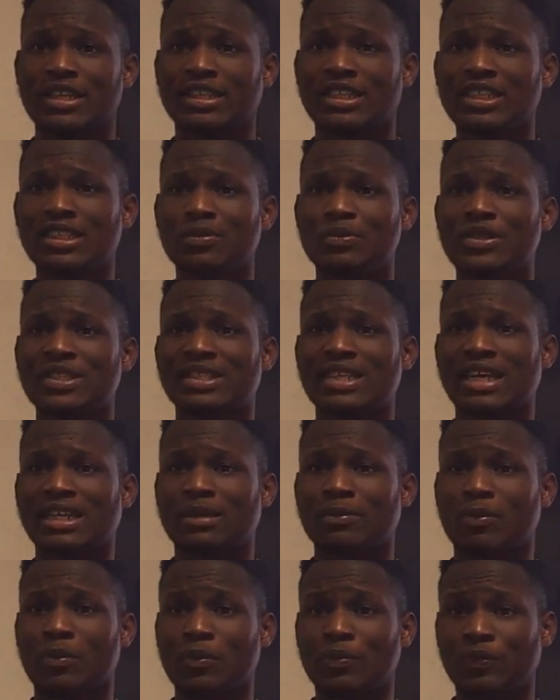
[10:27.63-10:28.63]
This means that
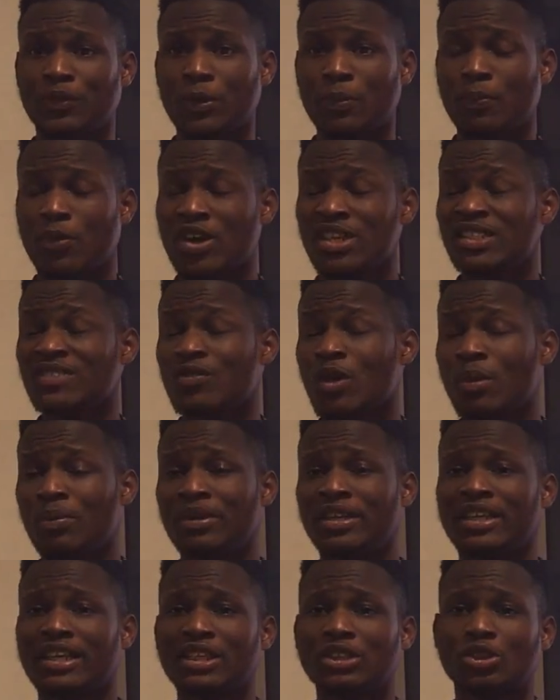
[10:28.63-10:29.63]
the positive
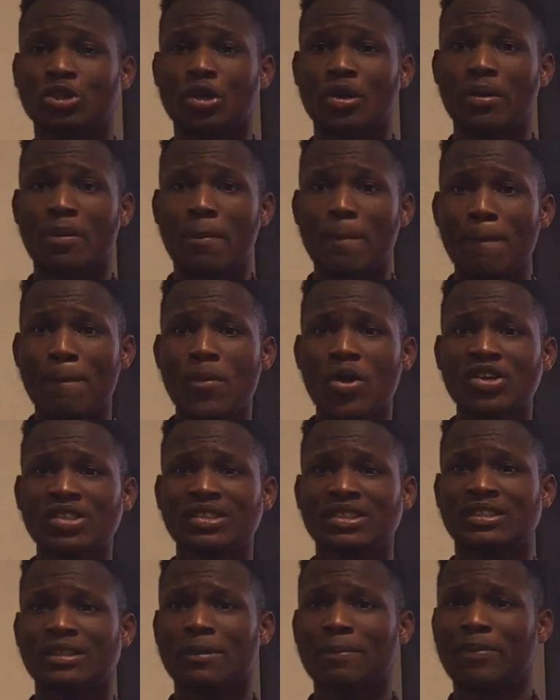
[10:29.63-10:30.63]
obligation
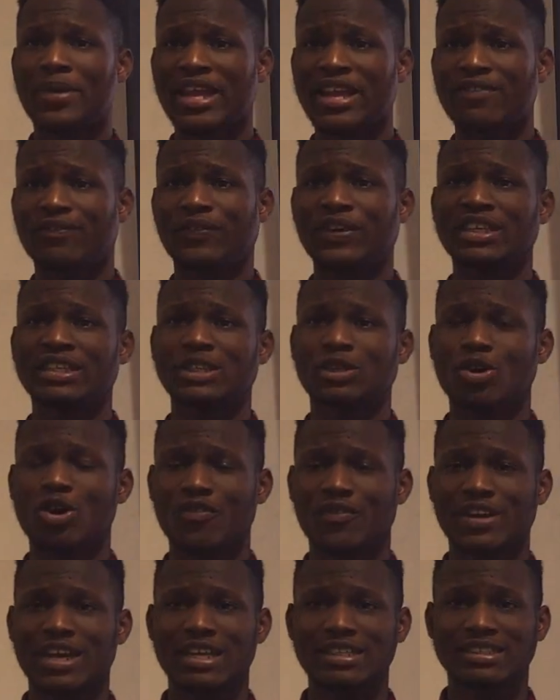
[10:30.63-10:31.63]
must benefit the
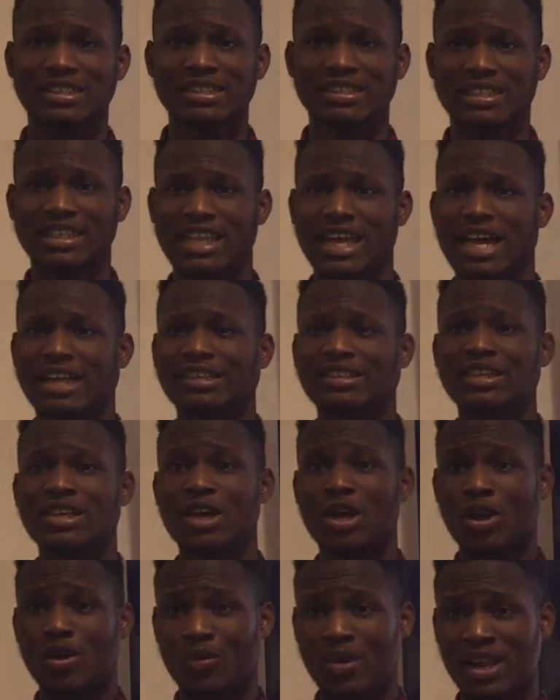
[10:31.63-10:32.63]
covenantee's land
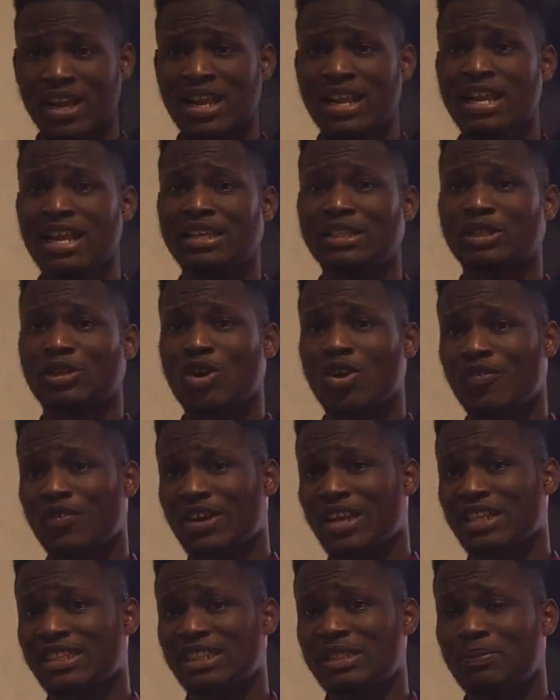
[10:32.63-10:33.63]
rather than the
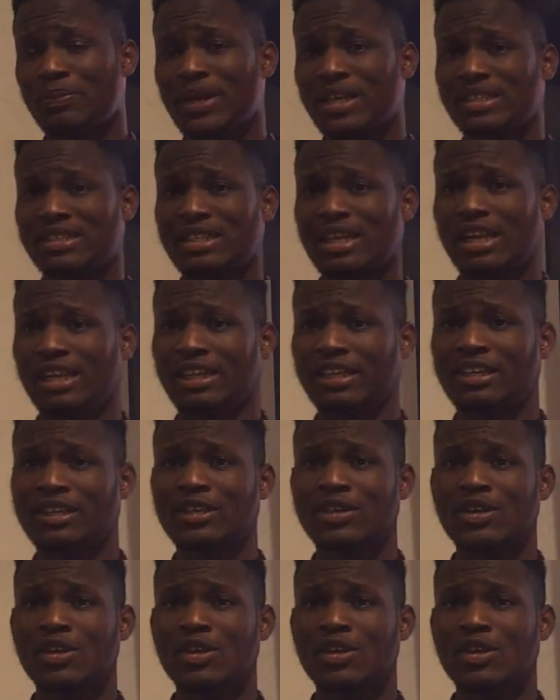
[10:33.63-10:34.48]
covenantee personally.